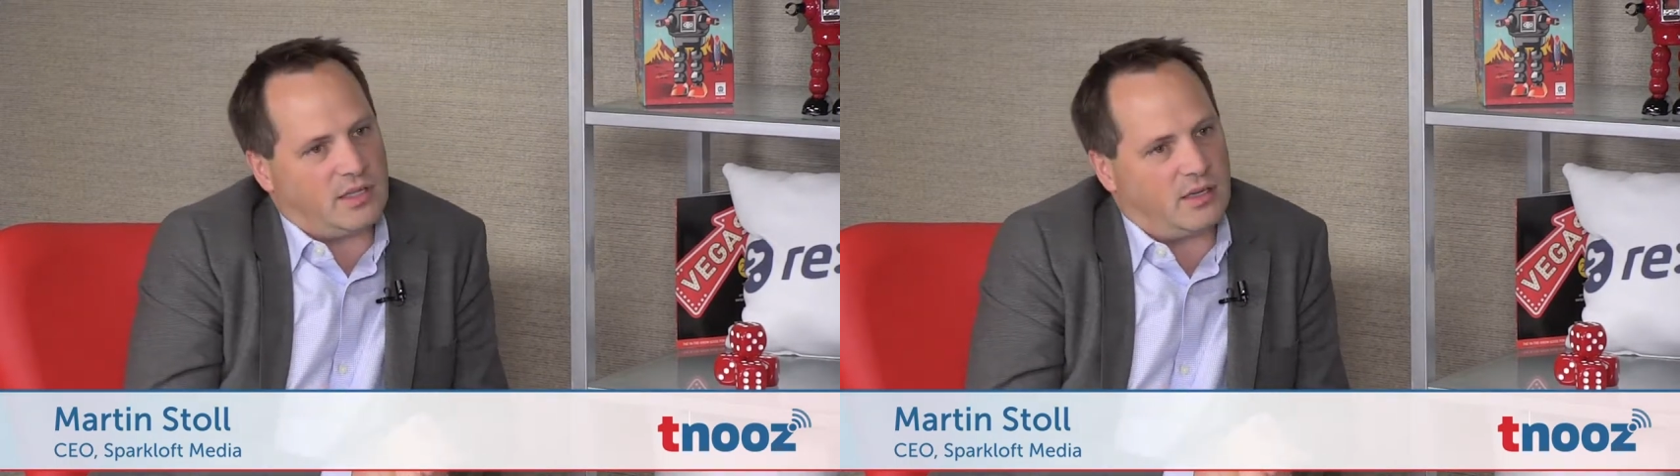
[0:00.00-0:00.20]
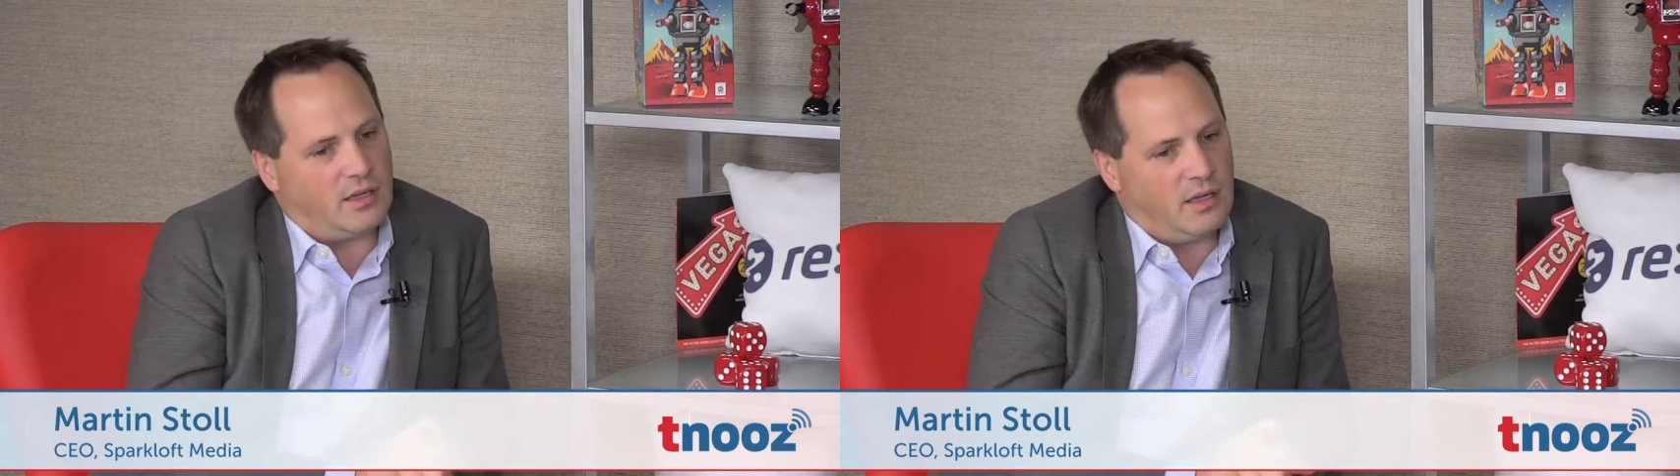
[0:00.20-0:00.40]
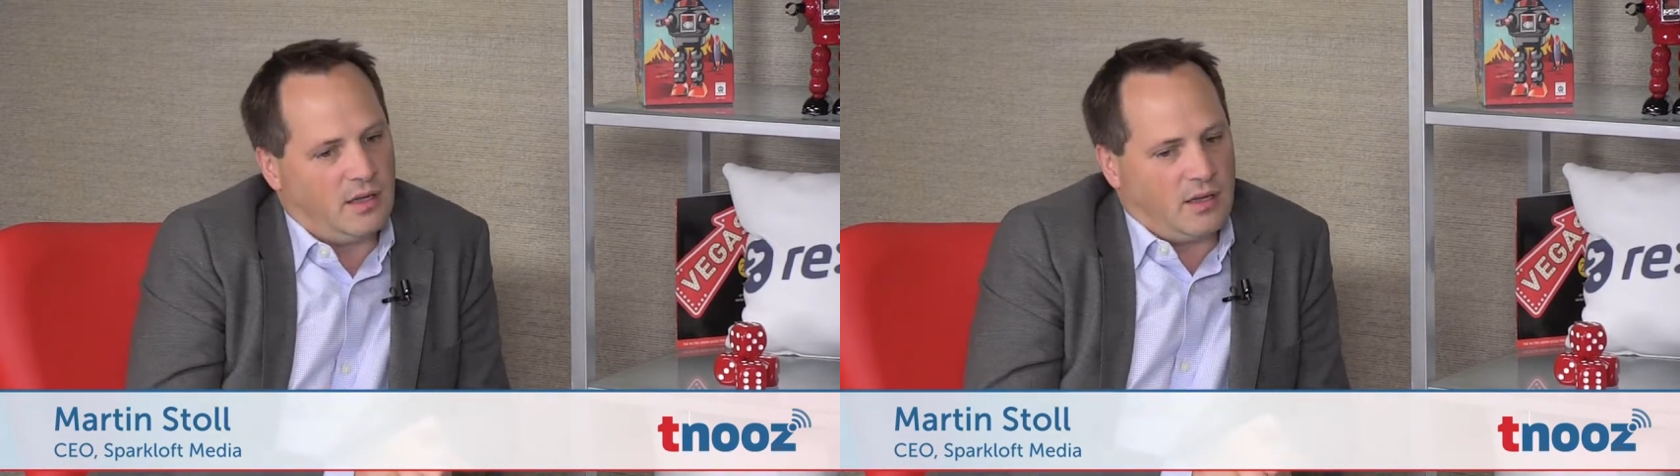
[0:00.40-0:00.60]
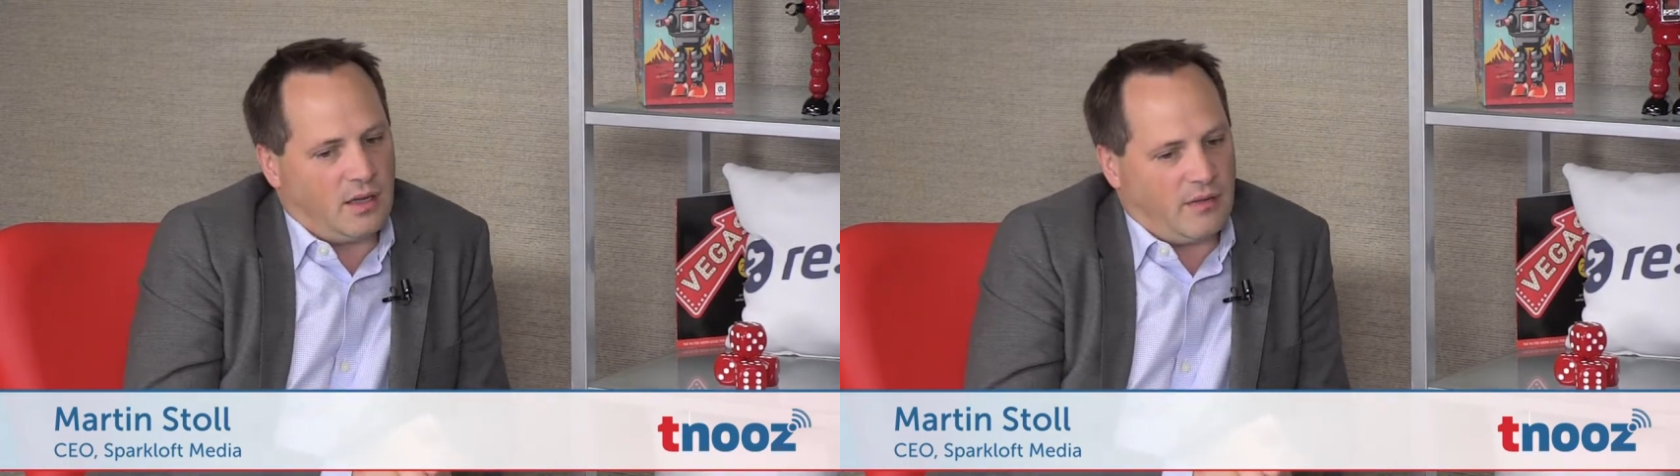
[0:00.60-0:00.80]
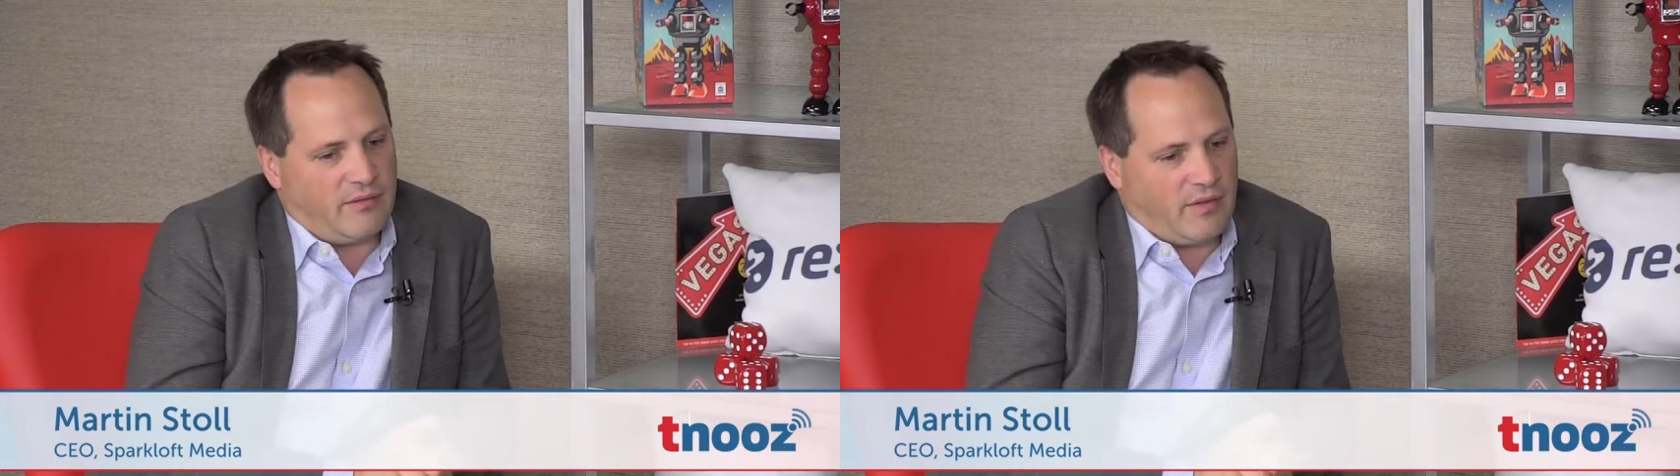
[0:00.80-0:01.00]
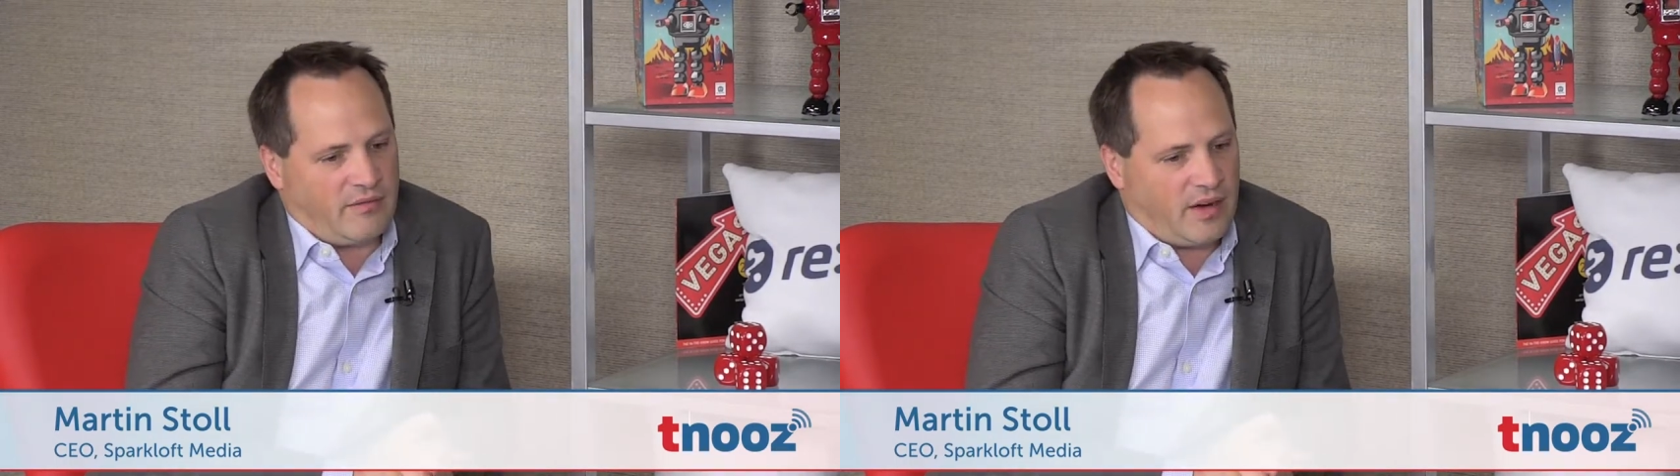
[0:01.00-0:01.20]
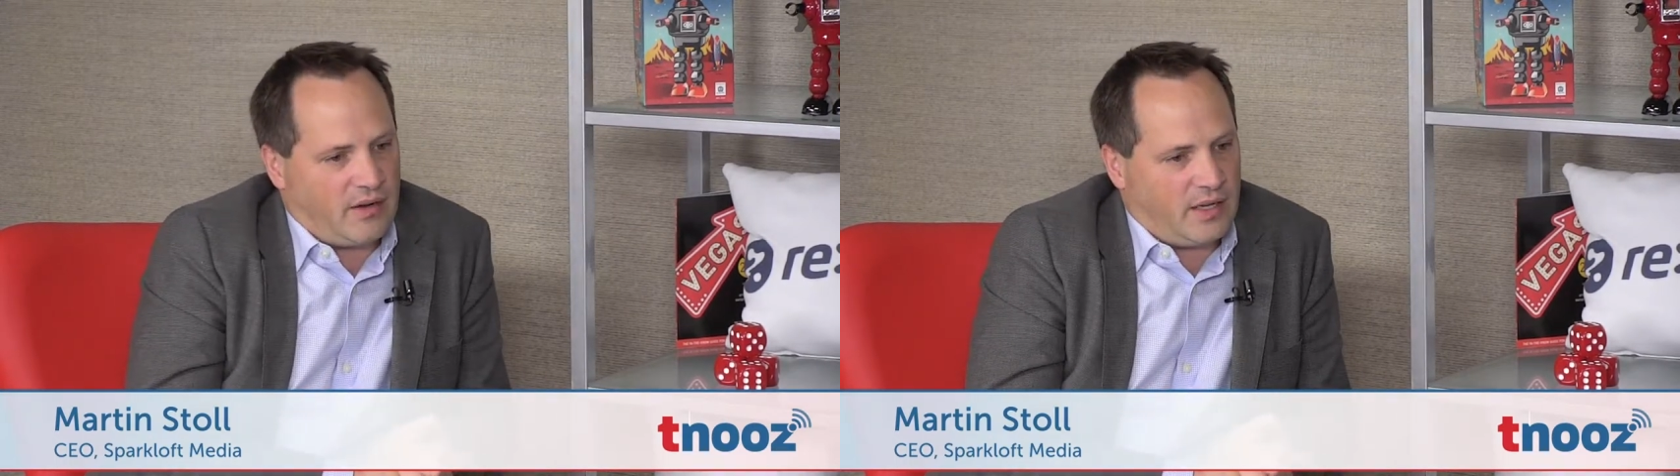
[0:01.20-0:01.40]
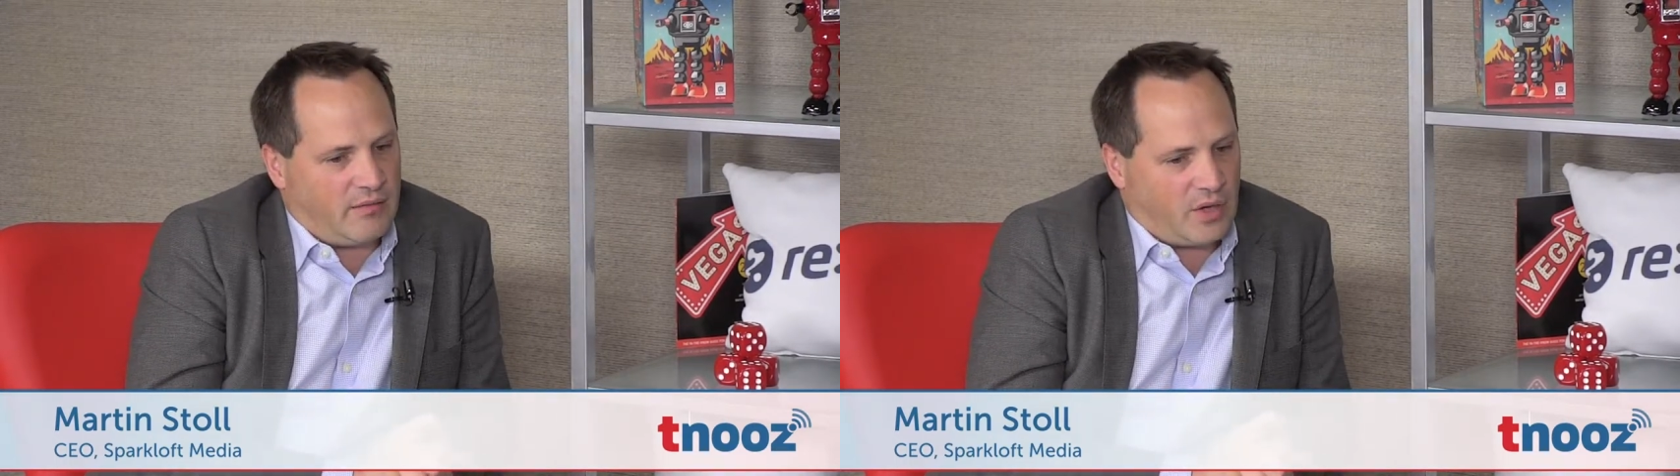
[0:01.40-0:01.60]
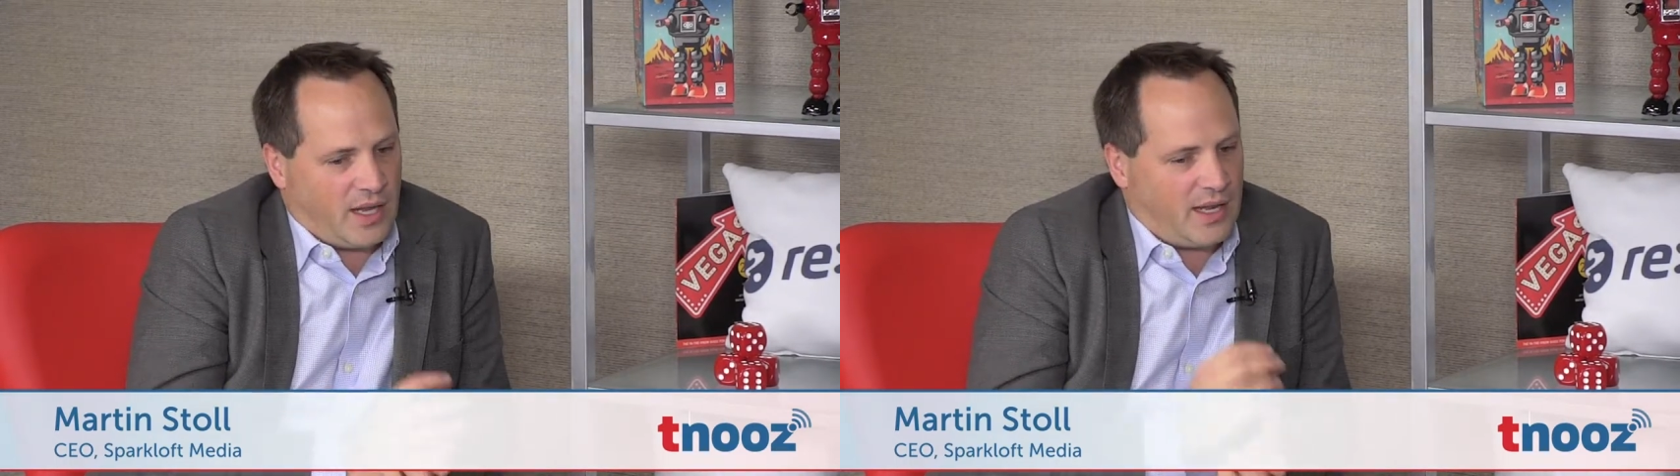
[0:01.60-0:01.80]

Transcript: a, a, a very, what I